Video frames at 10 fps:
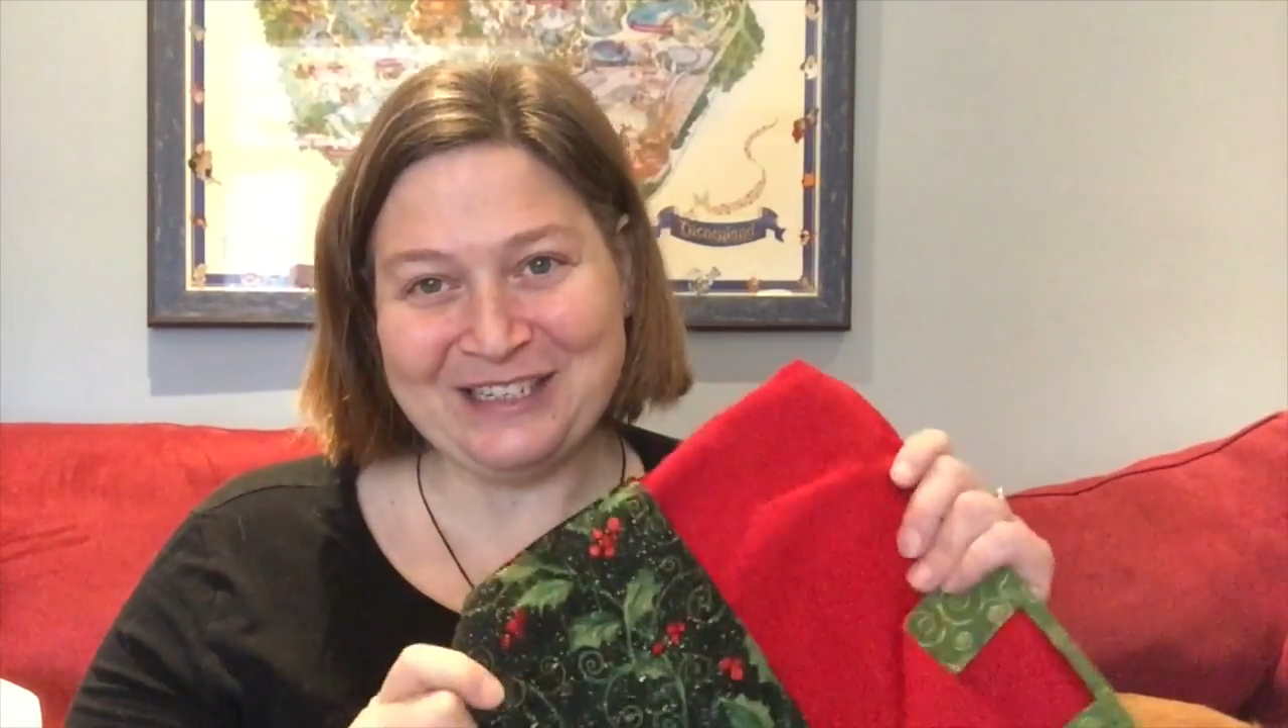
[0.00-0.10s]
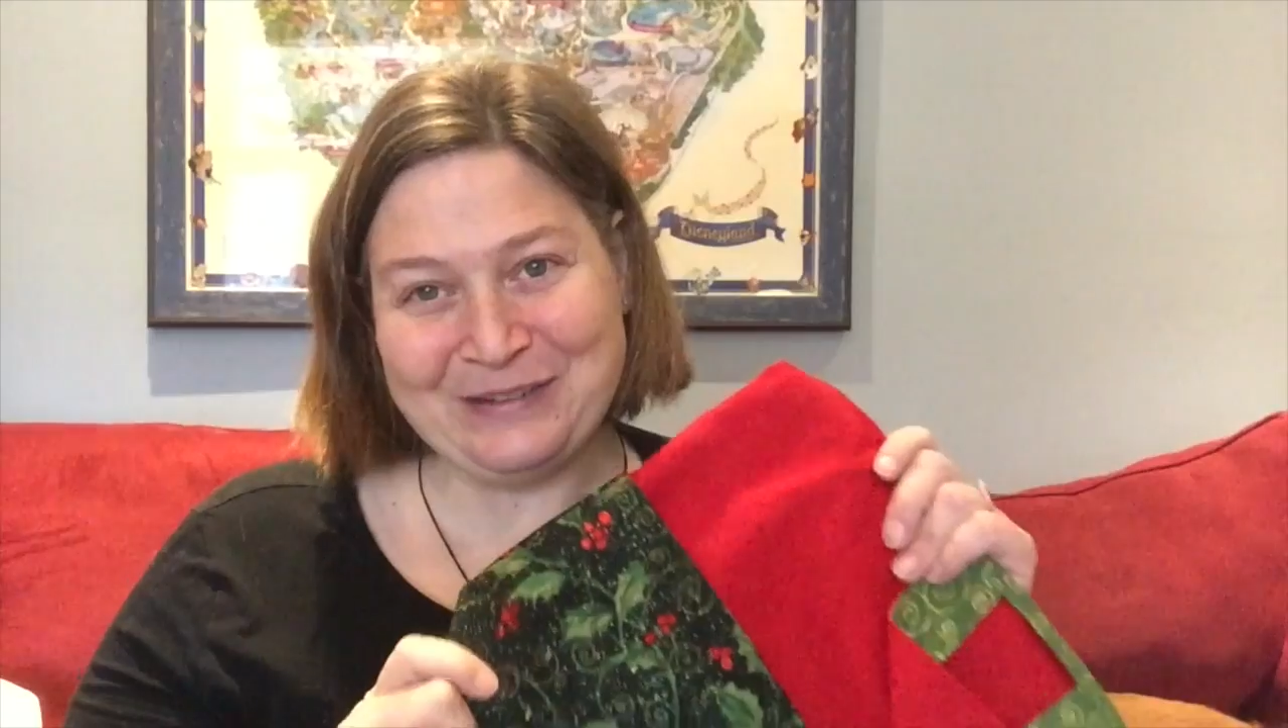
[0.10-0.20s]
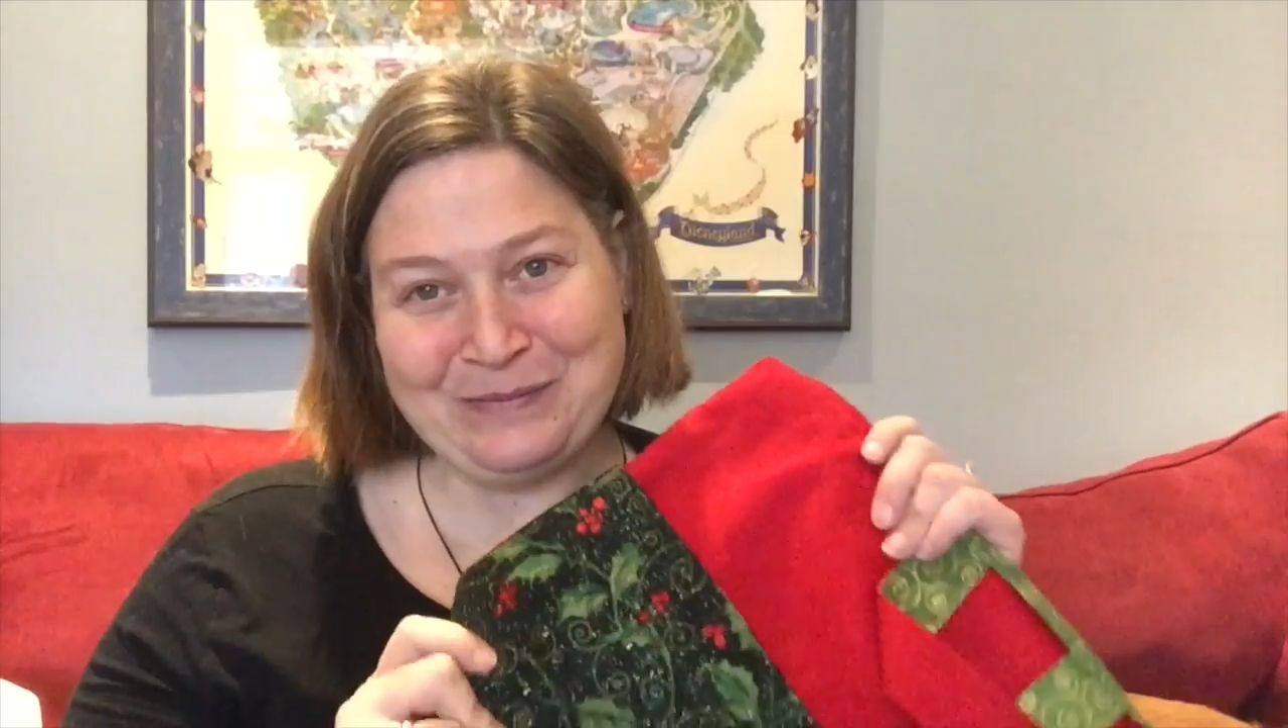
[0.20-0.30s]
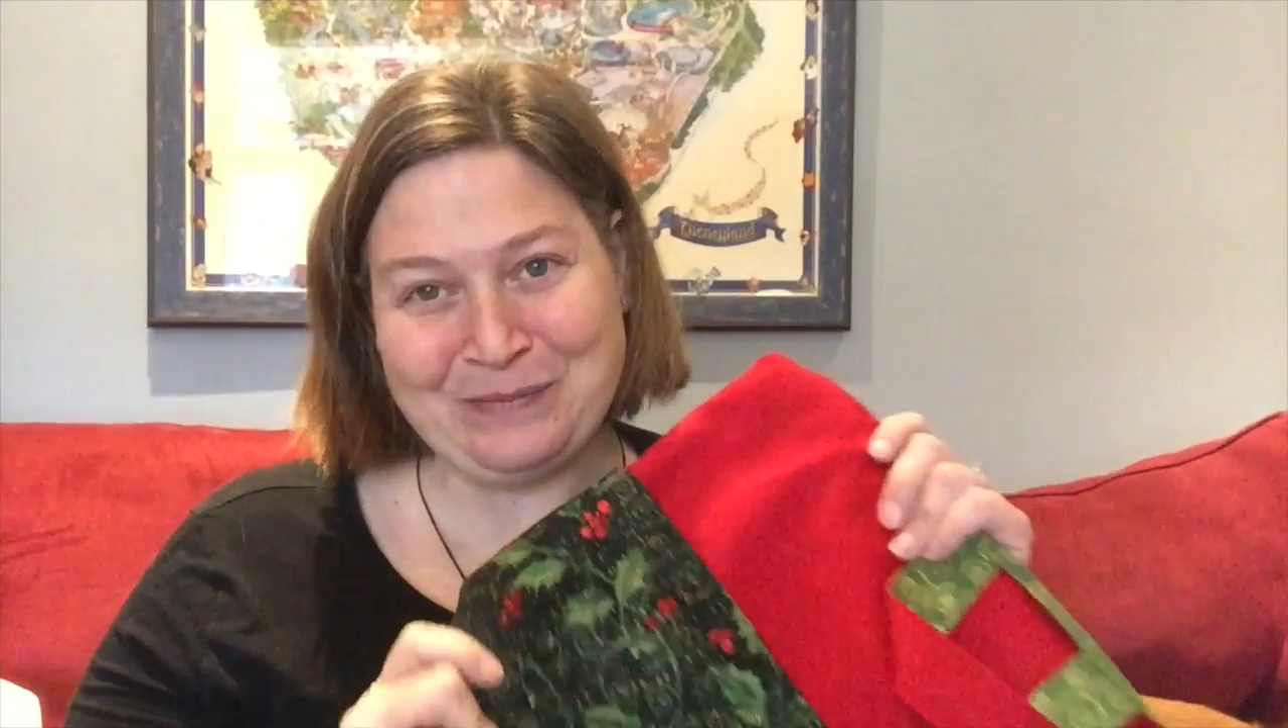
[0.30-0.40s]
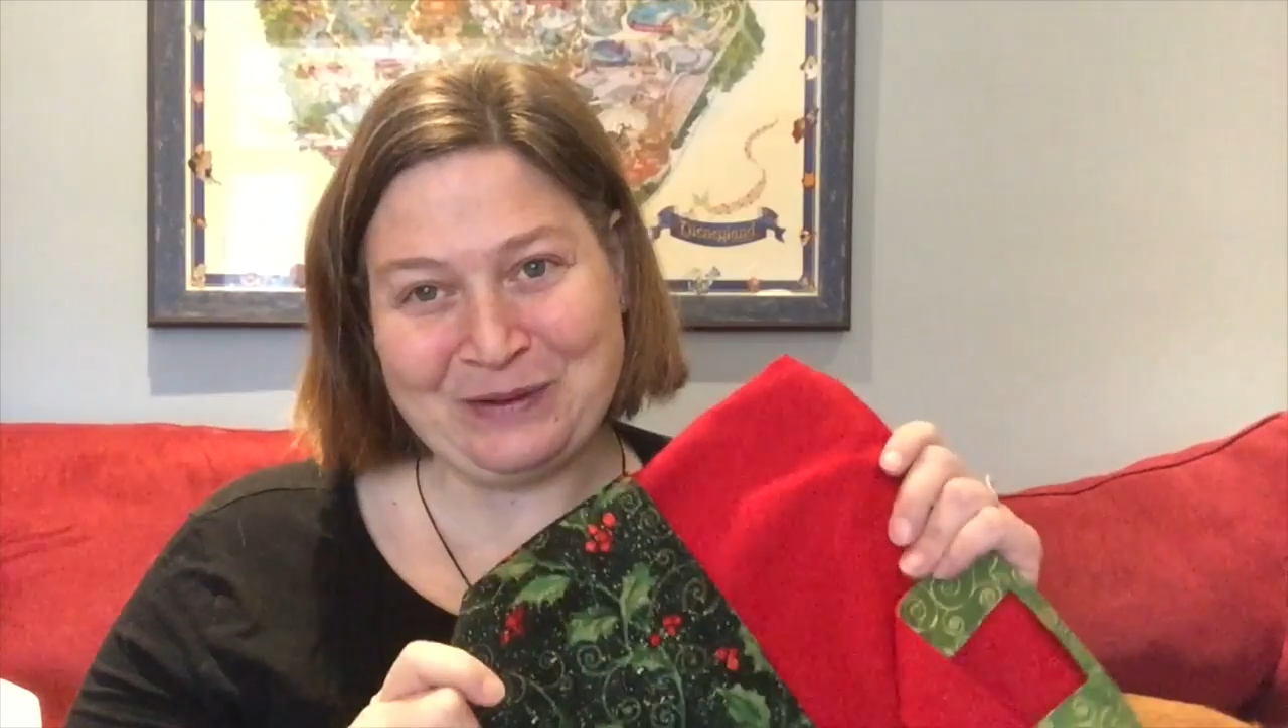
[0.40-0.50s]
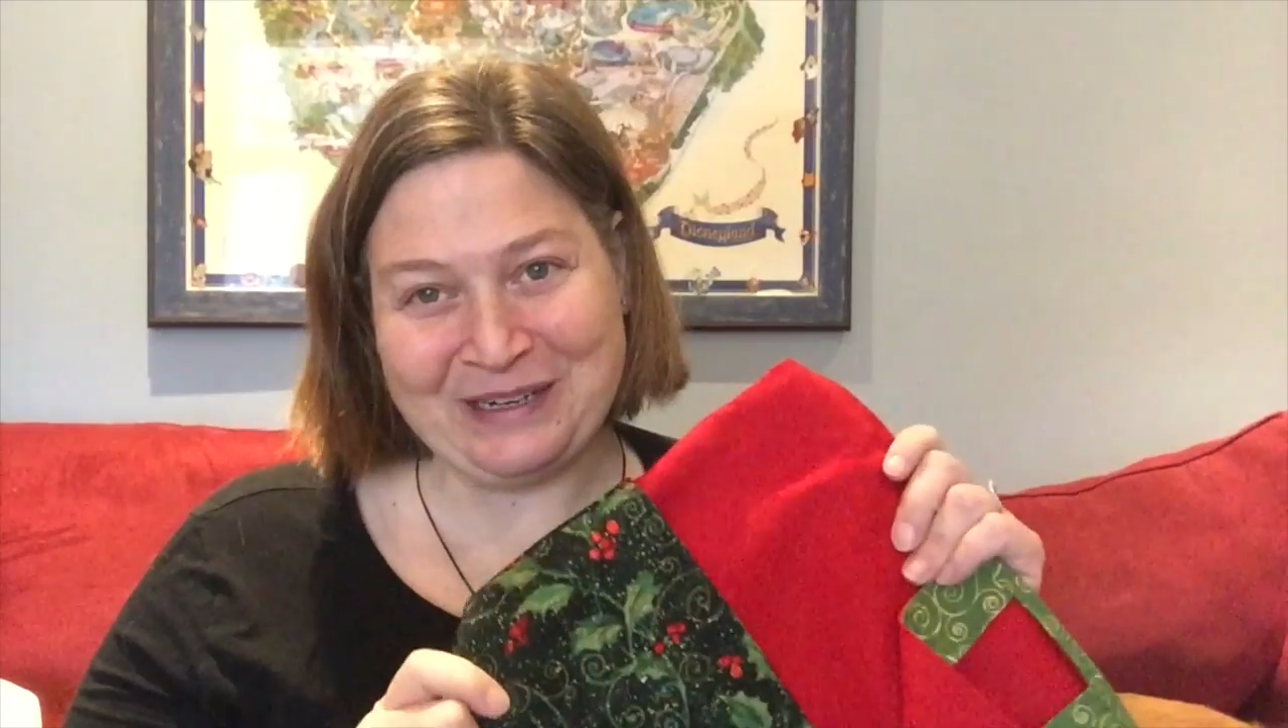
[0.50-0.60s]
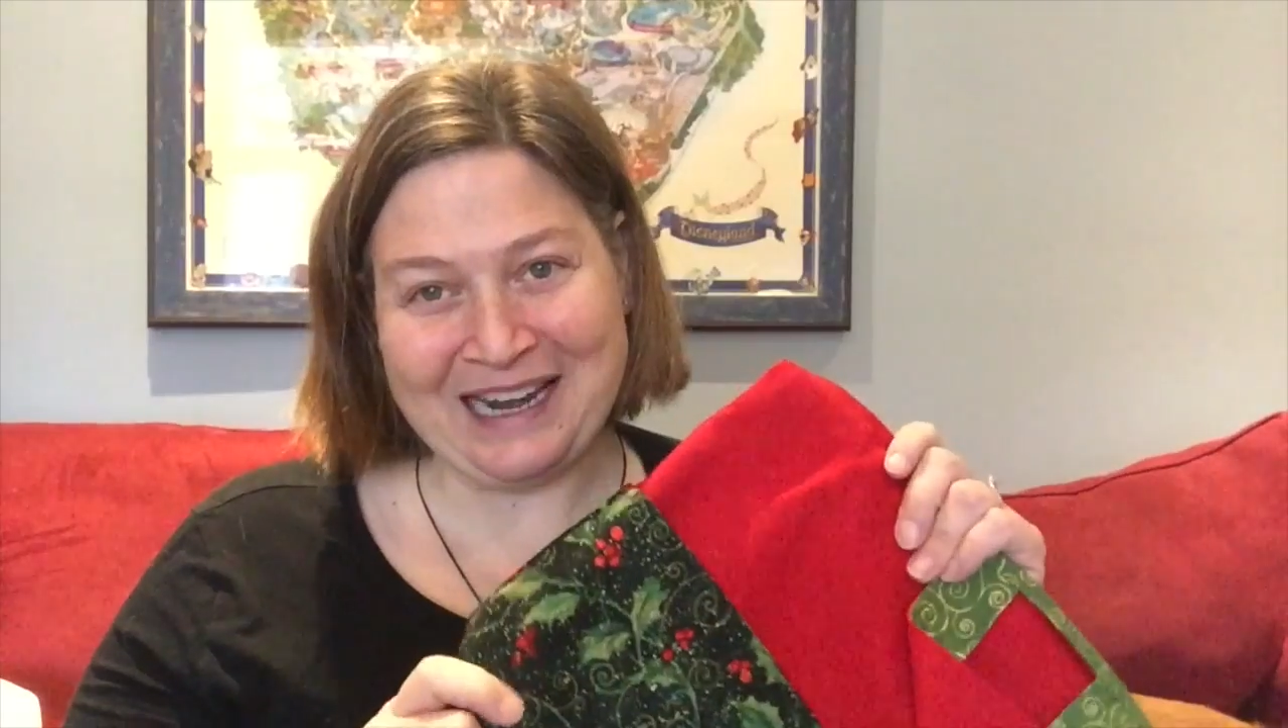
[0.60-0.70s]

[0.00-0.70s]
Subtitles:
to bird